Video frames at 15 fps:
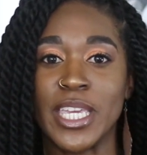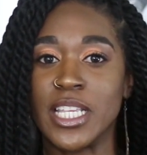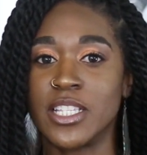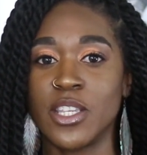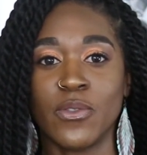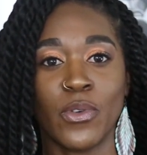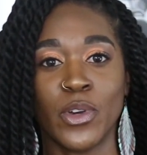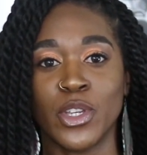
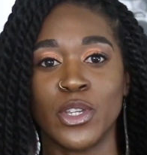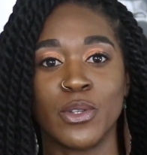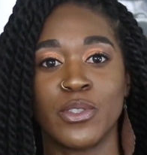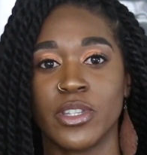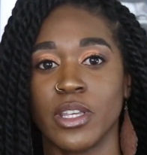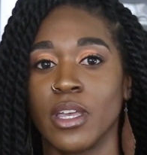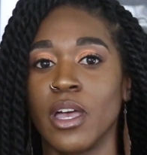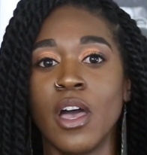easy for you
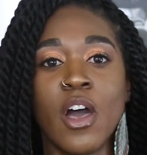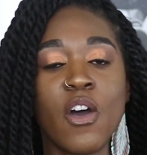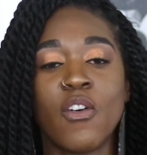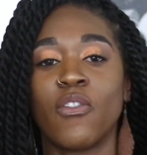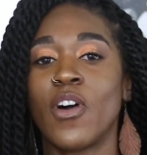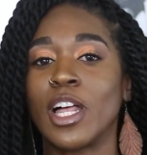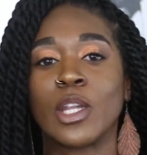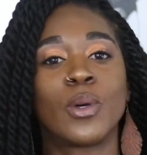to
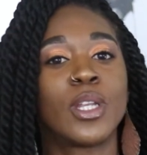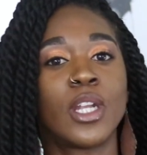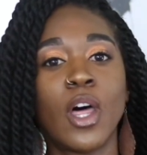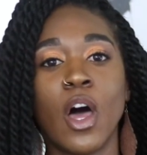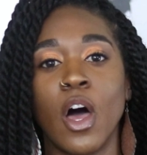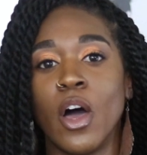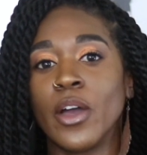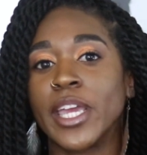follow
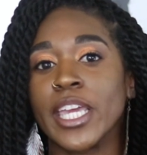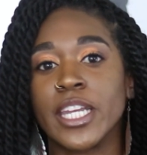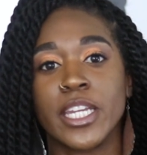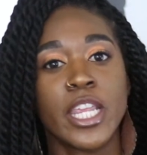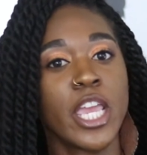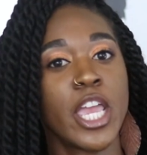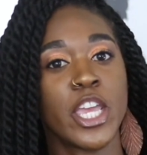along and